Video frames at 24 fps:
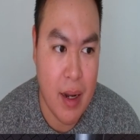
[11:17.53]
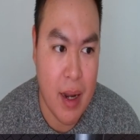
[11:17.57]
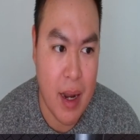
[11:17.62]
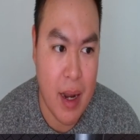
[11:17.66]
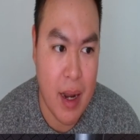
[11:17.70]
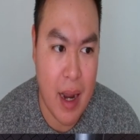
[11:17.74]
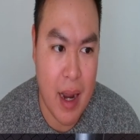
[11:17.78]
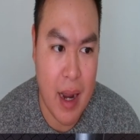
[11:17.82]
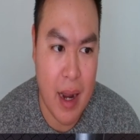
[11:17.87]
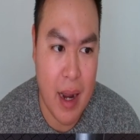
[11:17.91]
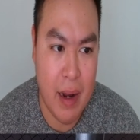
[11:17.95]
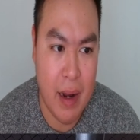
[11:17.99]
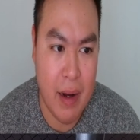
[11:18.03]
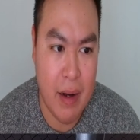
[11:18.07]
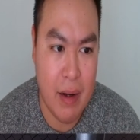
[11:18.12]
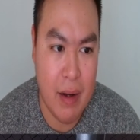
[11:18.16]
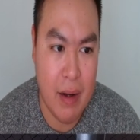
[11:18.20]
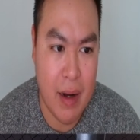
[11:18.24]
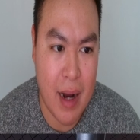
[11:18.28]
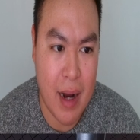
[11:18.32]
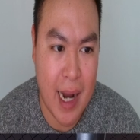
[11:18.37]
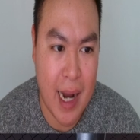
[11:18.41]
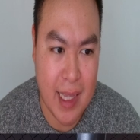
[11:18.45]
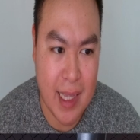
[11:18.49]
And
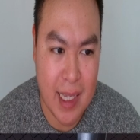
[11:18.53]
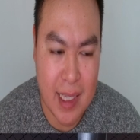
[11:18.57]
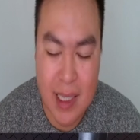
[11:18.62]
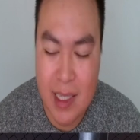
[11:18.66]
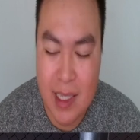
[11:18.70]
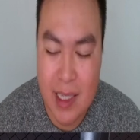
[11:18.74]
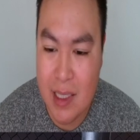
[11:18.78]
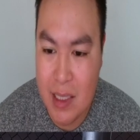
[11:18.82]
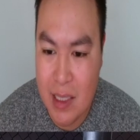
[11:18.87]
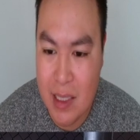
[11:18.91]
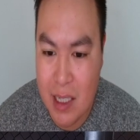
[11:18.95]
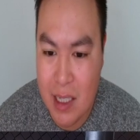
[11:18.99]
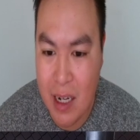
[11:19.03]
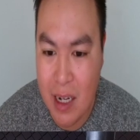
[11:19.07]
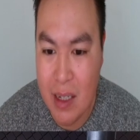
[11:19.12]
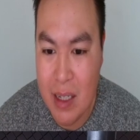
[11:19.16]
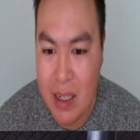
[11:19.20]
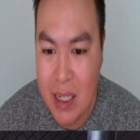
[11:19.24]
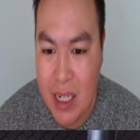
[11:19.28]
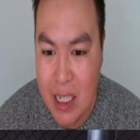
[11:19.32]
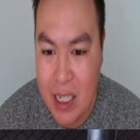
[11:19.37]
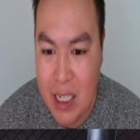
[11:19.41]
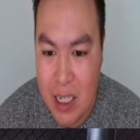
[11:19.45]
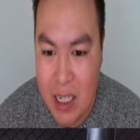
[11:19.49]
I think this is going to
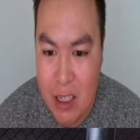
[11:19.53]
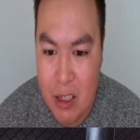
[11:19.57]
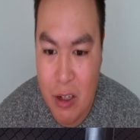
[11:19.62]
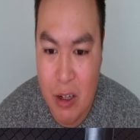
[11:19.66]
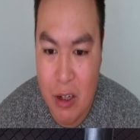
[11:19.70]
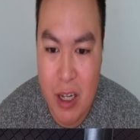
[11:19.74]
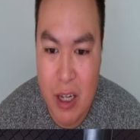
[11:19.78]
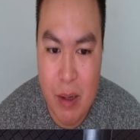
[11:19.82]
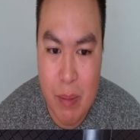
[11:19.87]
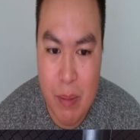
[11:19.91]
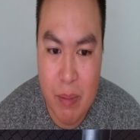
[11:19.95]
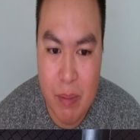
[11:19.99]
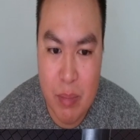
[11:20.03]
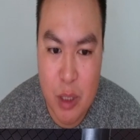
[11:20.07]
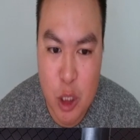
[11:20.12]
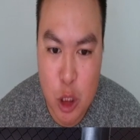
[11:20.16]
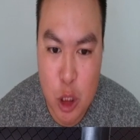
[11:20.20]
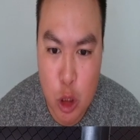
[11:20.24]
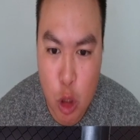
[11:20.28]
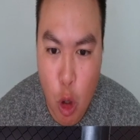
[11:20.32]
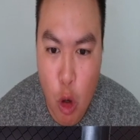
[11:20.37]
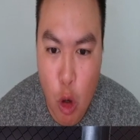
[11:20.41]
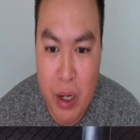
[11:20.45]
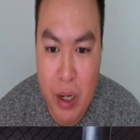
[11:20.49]
lead to him
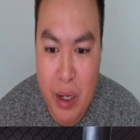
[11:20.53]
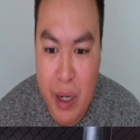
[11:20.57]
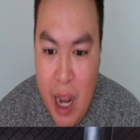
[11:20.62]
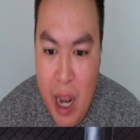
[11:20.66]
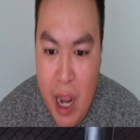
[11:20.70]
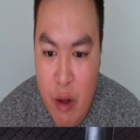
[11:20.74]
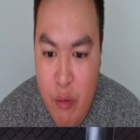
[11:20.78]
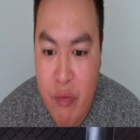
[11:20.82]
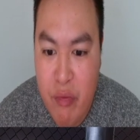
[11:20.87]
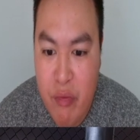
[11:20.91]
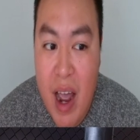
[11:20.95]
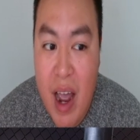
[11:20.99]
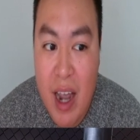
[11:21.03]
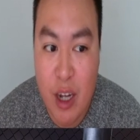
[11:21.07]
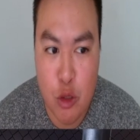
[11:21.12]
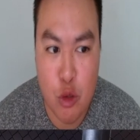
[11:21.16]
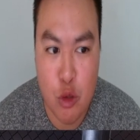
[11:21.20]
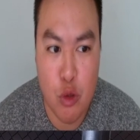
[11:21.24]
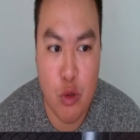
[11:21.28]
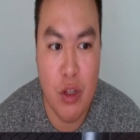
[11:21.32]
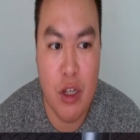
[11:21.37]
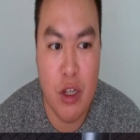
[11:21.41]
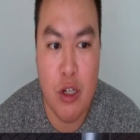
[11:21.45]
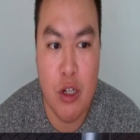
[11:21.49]
starting out
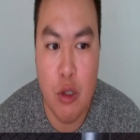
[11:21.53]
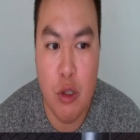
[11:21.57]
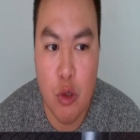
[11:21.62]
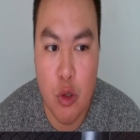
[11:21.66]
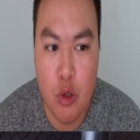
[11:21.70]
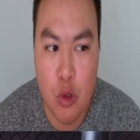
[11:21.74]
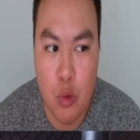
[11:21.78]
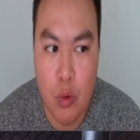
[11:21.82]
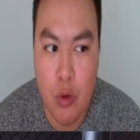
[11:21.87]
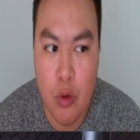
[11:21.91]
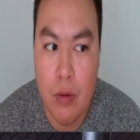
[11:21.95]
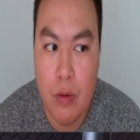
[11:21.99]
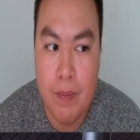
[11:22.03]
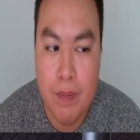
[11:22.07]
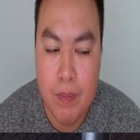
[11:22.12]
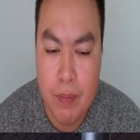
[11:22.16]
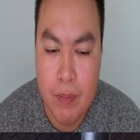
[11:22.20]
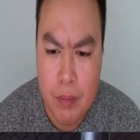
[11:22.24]
faster than usual.